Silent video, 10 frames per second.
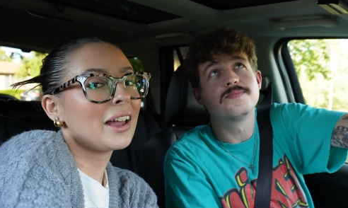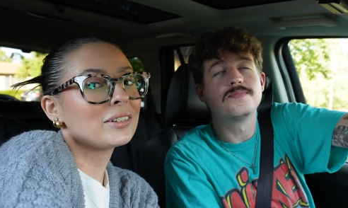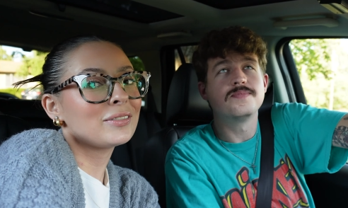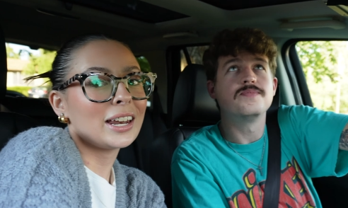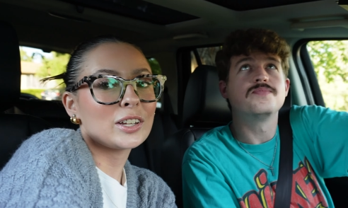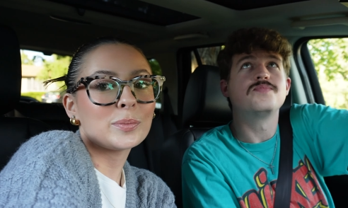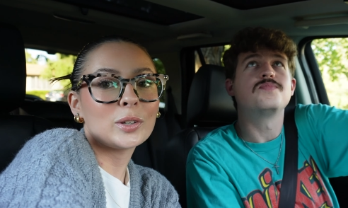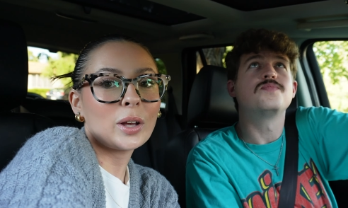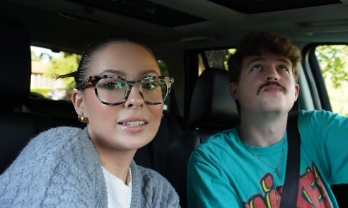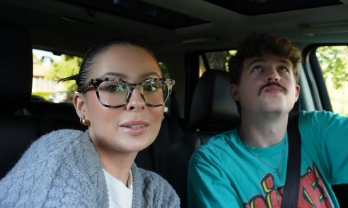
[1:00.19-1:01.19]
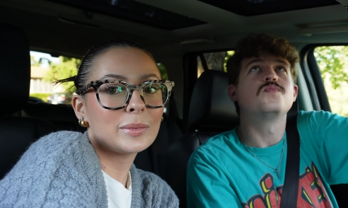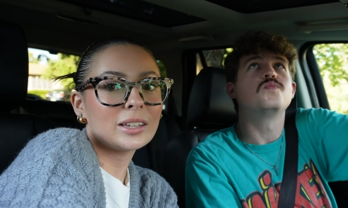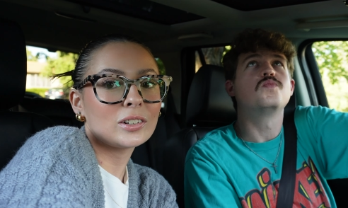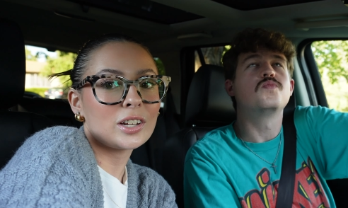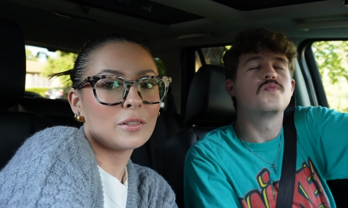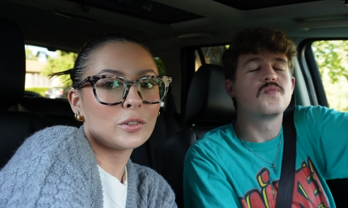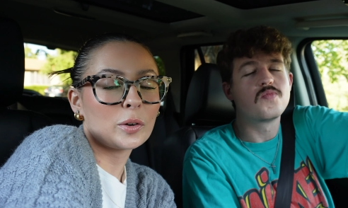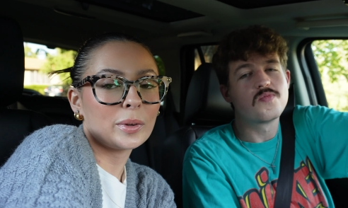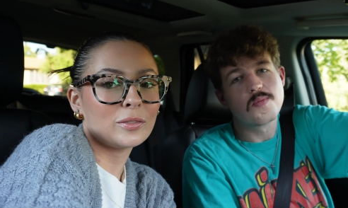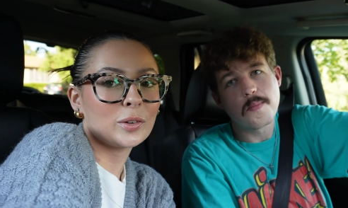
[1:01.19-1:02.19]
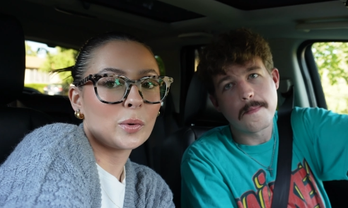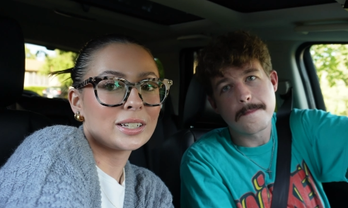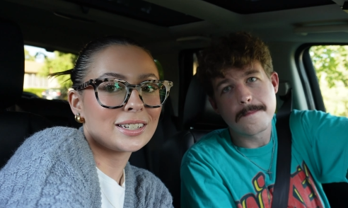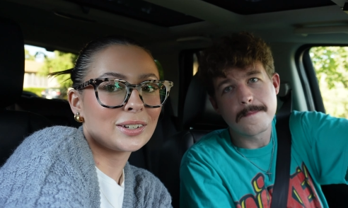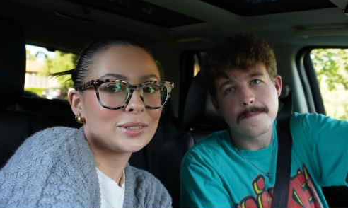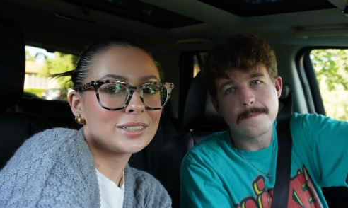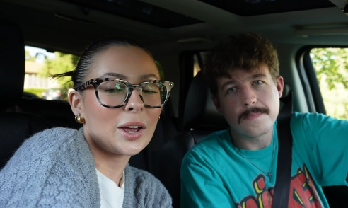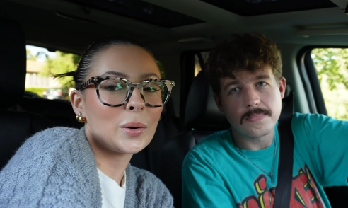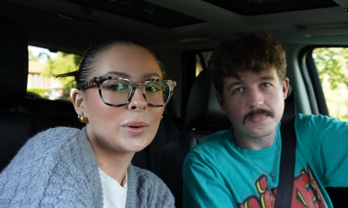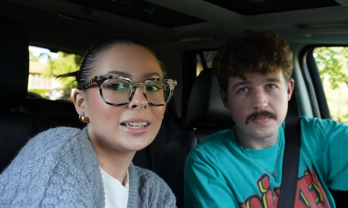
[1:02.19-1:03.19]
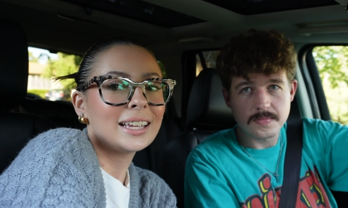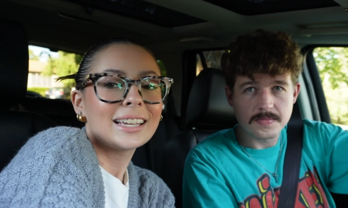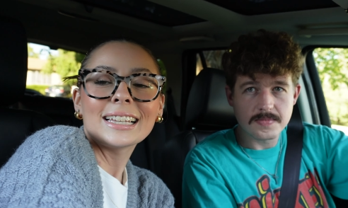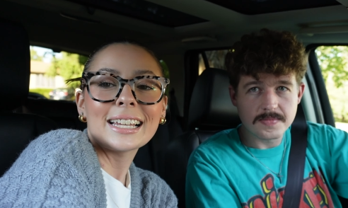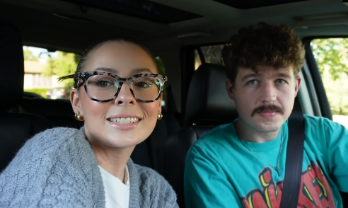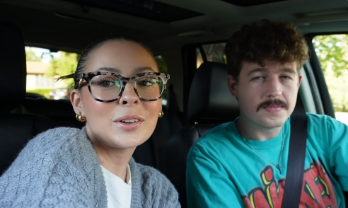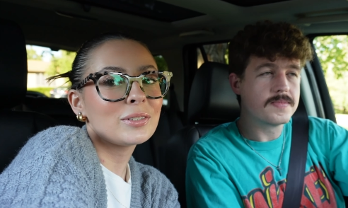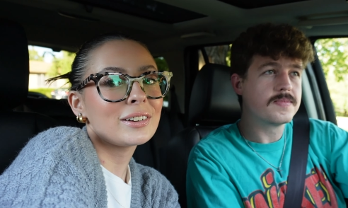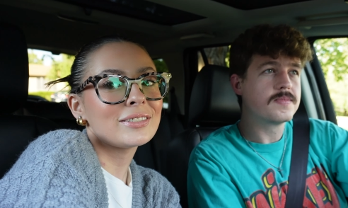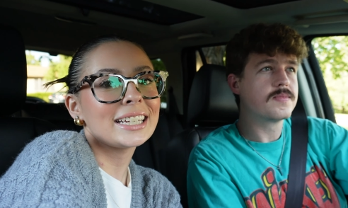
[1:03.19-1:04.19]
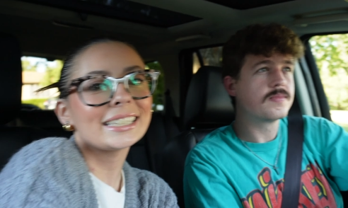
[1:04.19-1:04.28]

Speaker 1: I have an advantage. But you guys can be a little tougher on me if you want to. So, let's go thrifting.